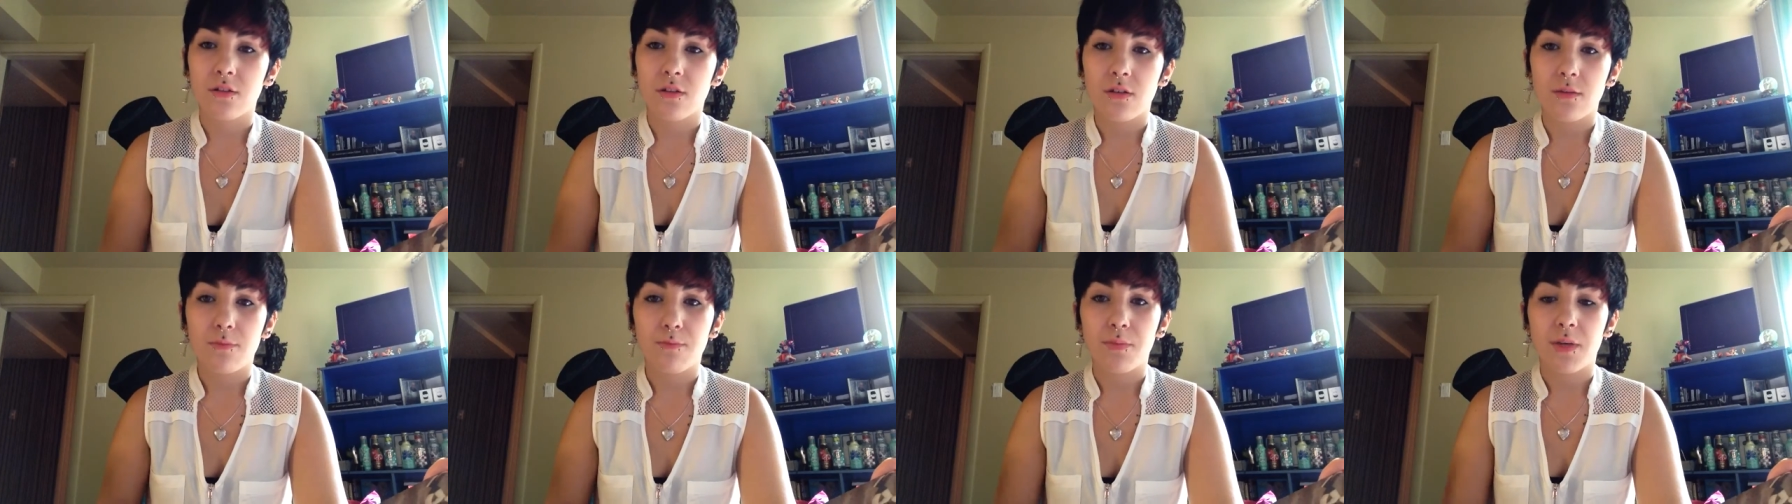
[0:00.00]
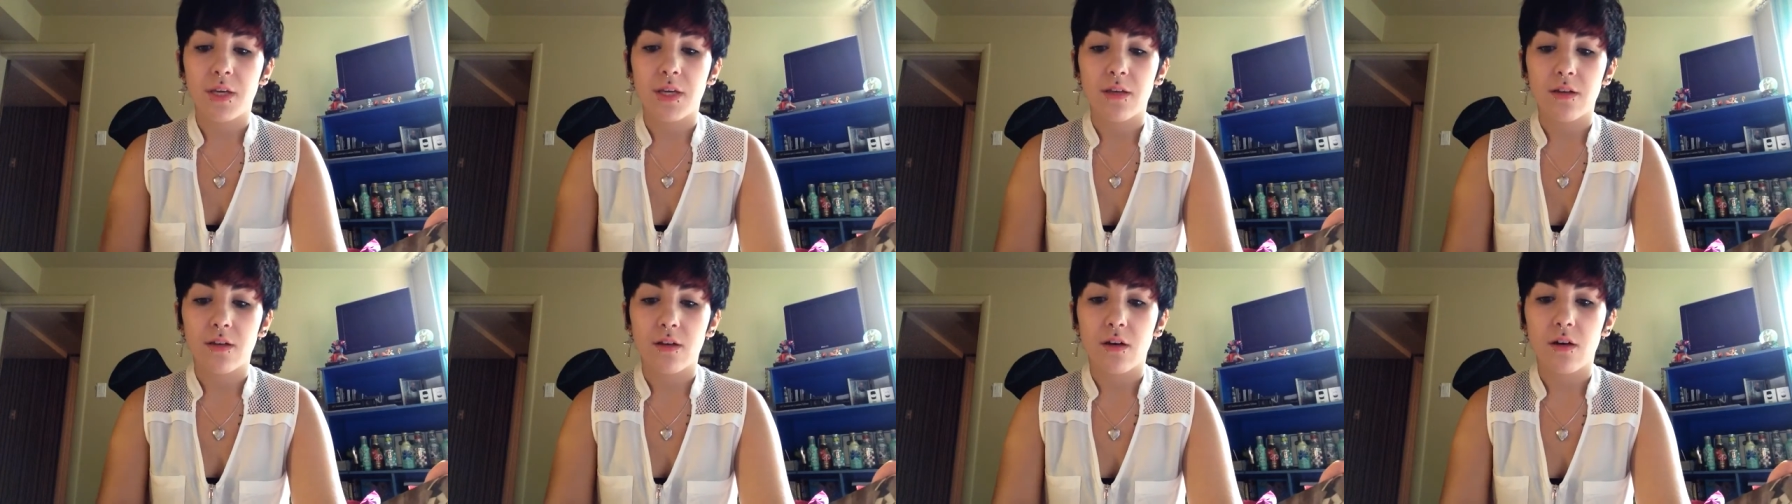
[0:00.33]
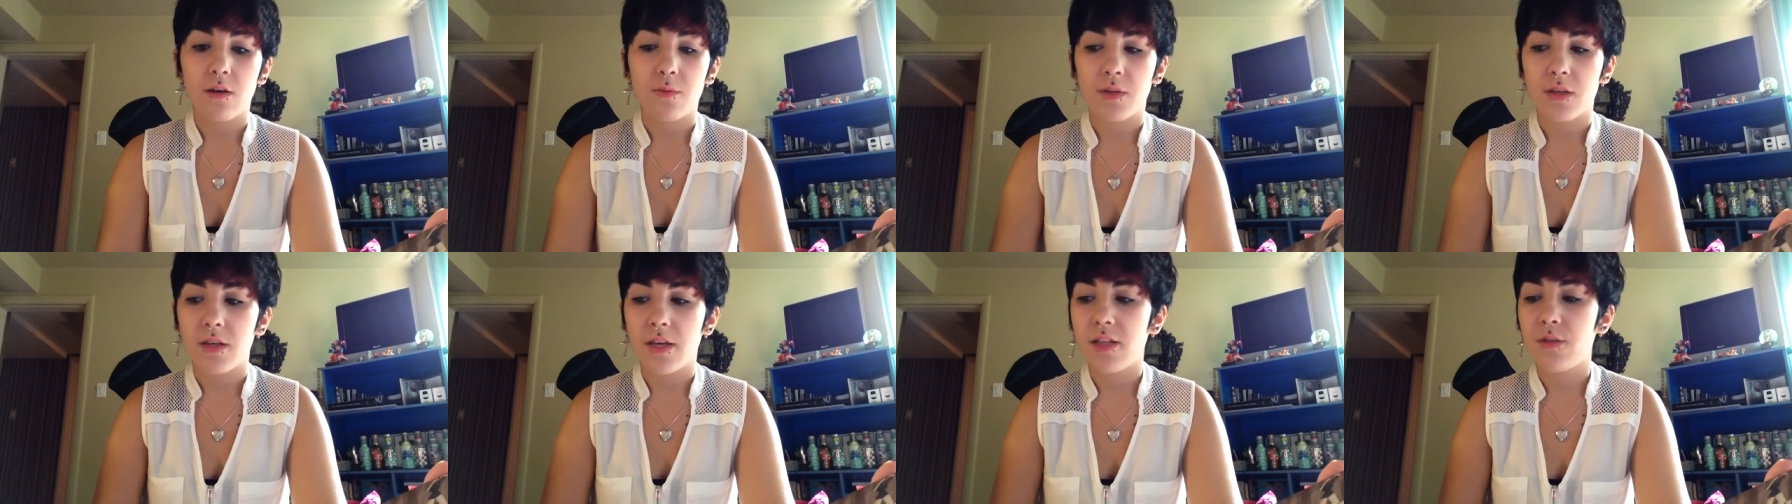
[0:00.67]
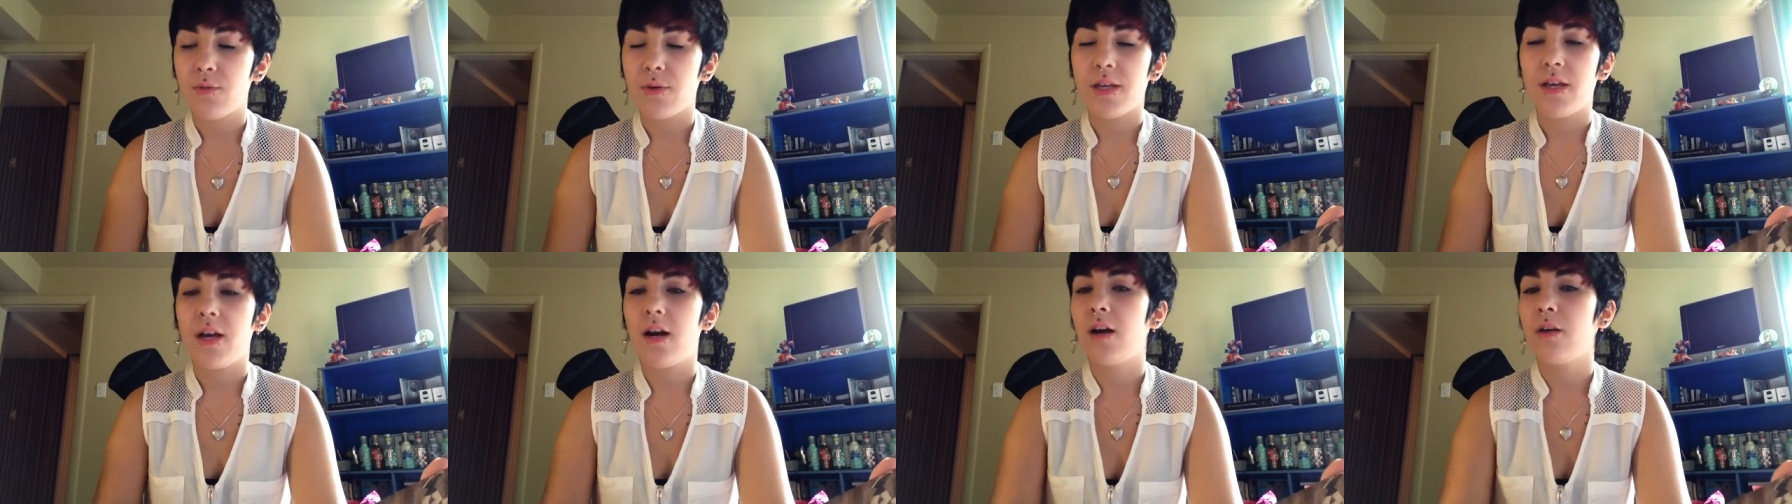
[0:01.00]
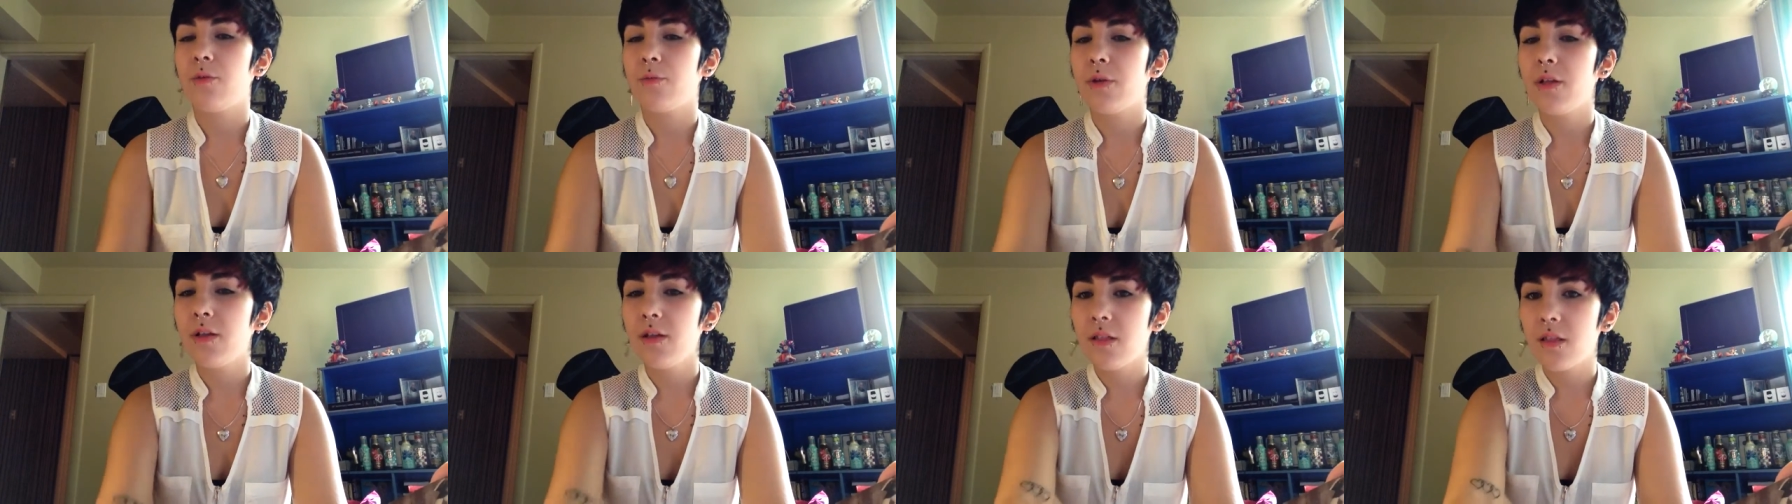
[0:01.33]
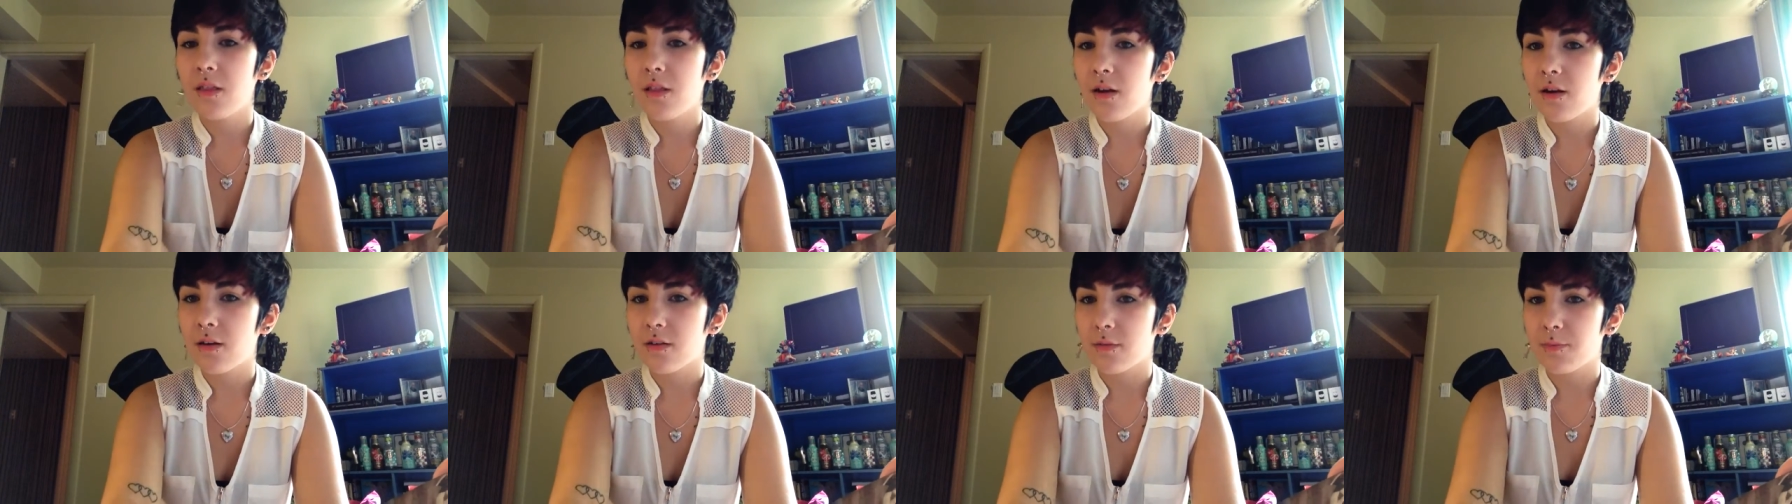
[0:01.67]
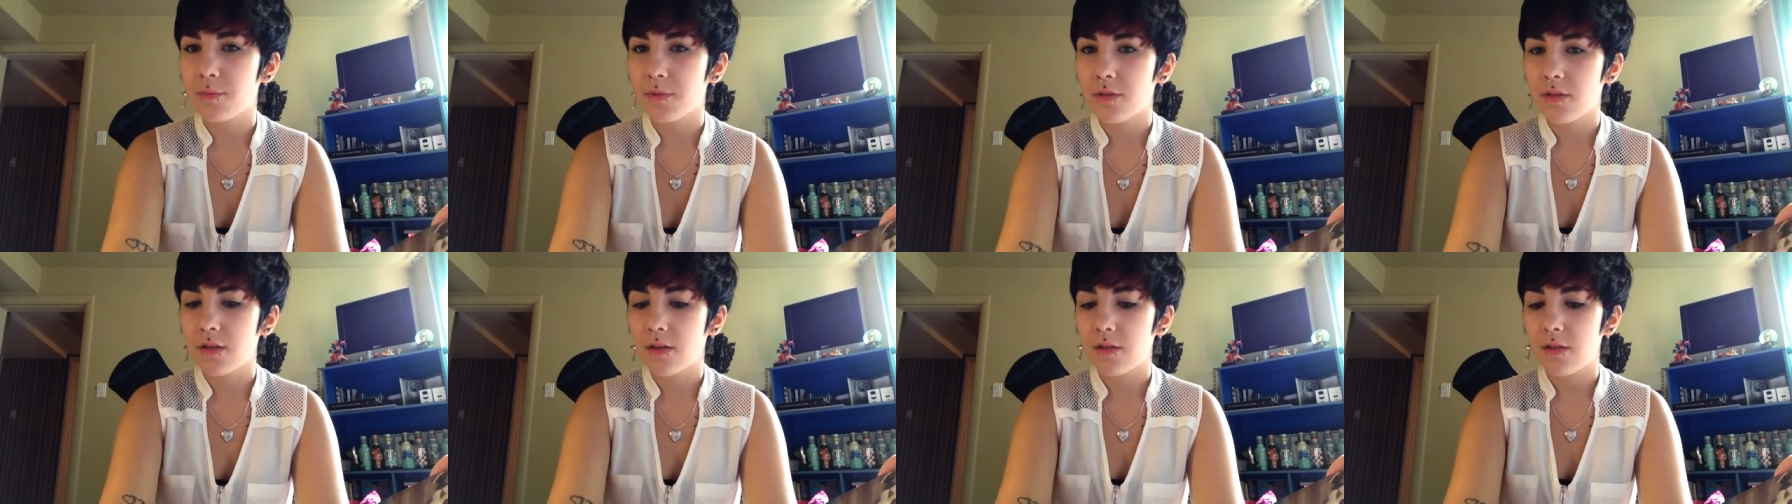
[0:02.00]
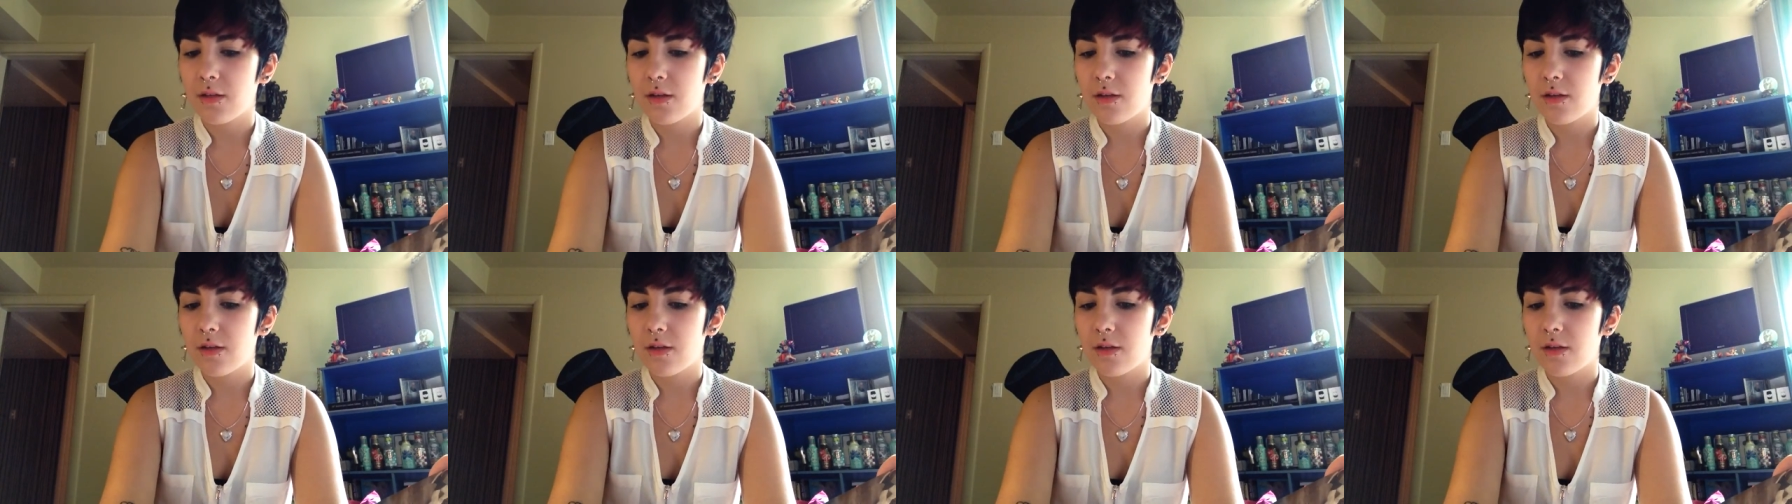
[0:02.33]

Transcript: the pink copy. Anyway, I really like the pink